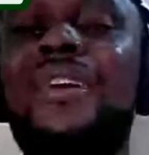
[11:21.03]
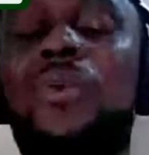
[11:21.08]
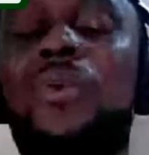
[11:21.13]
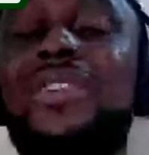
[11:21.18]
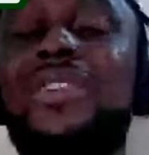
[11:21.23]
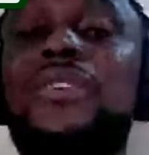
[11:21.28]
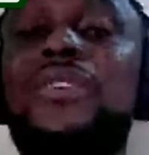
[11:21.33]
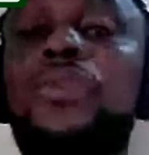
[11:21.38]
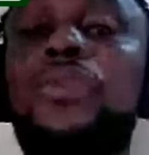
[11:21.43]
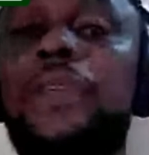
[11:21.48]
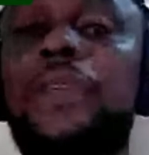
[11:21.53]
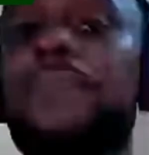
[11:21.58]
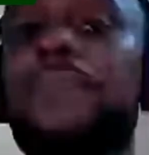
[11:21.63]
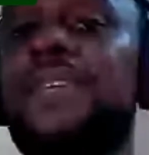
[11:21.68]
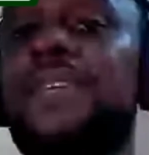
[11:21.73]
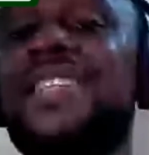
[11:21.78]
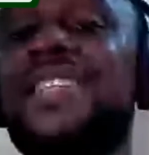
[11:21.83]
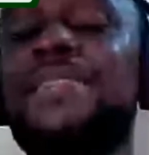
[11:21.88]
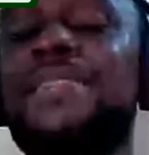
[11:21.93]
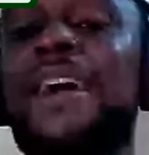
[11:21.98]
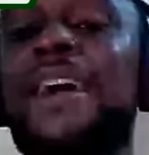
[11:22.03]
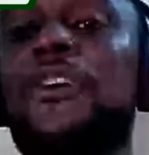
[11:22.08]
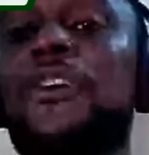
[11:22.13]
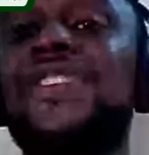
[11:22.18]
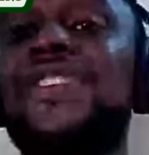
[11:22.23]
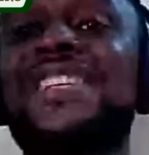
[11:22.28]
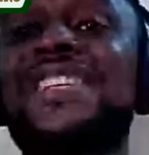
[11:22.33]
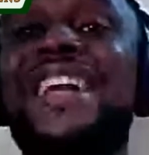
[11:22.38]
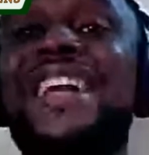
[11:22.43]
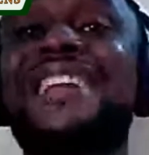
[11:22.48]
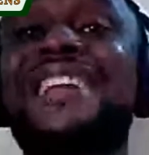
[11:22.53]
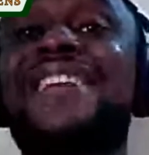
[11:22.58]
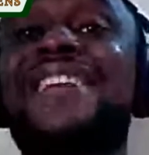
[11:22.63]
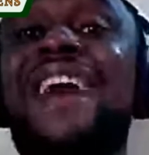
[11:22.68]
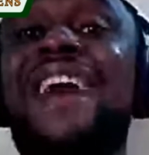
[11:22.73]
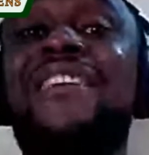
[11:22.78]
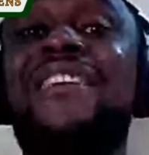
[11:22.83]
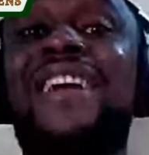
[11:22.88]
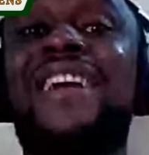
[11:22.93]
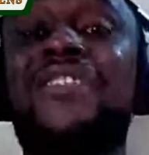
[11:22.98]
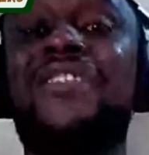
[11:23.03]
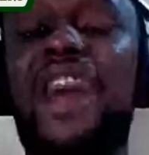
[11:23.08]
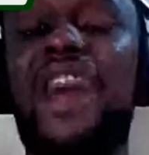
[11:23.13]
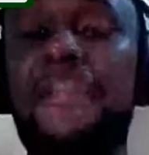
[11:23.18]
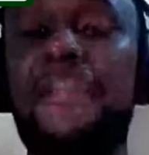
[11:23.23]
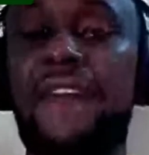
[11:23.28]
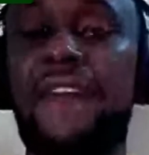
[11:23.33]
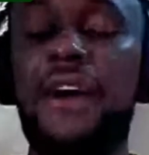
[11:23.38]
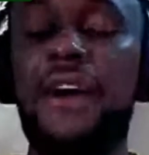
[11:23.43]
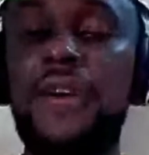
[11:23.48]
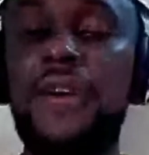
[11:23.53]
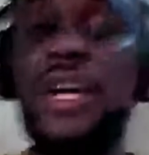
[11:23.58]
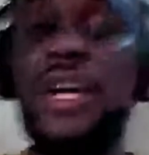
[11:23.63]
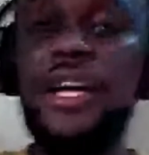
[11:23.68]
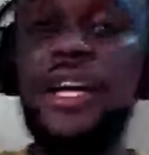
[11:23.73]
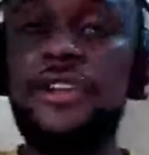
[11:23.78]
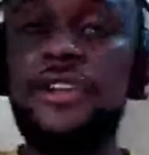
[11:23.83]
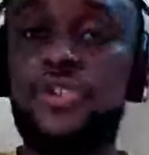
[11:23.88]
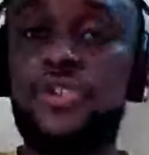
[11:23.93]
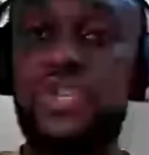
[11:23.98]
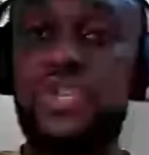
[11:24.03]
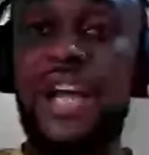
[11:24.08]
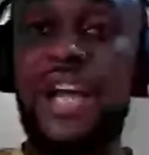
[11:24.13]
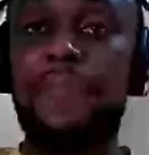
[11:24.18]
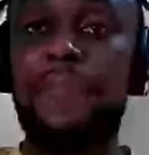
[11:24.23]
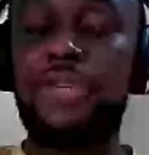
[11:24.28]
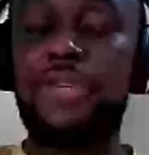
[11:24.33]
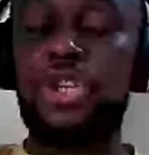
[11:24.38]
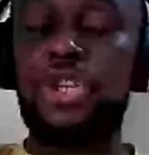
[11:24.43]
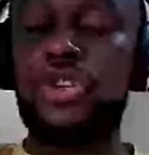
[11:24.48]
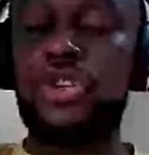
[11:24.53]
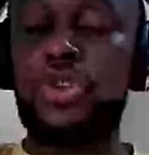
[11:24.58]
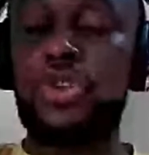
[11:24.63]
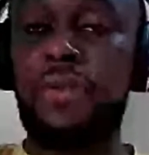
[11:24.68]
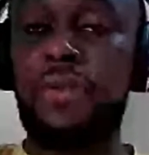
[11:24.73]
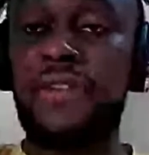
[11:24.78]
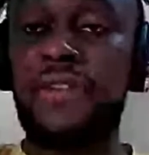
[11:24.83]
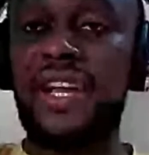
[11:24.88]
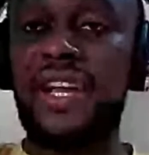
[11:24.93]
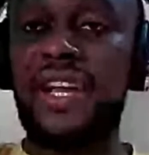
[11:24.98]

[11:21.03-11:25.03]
a team I consider a direct rival to the ambitions of